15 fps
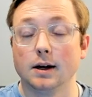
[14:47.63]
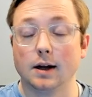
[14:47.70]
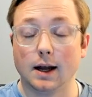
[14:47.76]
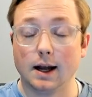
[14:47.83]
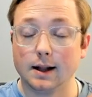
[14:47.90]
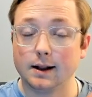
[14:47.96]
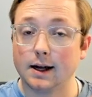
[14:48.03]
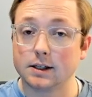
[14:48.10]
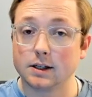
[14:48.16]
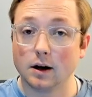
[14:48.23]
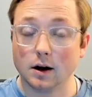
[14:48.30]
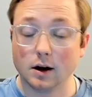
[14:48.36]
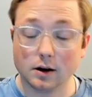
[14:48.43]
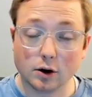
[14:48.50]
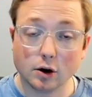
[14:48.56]
And that's
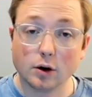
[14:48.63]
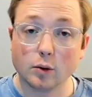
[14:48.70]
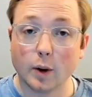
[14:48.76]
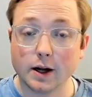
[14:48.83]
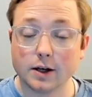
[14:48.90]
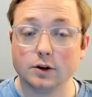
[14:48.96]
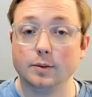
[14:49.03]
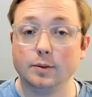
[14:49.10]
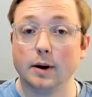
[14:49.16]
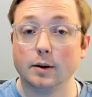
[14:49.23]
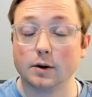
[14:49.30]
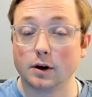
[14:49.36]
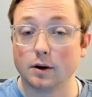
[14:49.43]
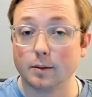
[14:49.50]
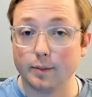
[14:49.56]
a good way to be able
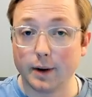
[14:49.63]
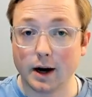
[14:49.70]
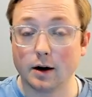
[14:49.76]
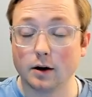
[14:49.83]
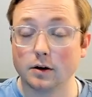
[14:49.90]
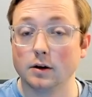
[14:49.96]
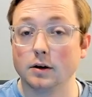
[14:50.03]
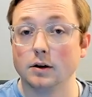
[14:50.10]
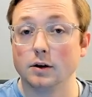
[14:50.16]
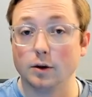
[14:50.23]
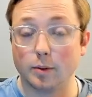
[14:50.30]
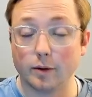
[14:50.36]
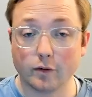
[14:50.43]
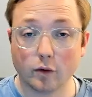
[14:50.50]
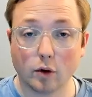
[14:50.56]
to compare your
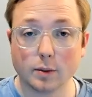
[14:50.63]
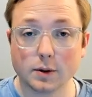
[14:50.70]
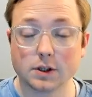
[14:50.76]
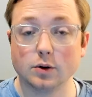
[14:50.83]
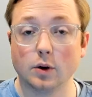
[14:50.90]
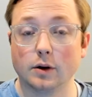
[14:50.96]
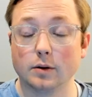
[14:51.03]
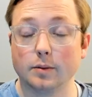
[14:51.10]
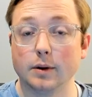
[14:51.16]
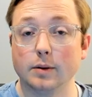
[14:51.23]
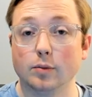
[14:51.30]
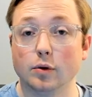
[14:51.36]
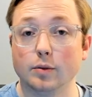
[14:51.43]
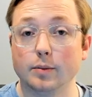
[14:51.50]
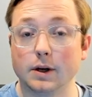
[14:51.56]
performance to other
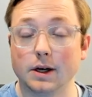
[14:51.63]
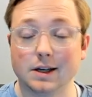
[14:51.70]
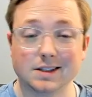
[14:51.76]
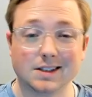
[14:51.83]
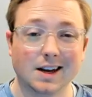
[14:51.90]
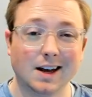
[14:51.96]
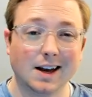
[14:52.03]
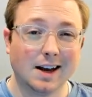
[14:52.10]
people because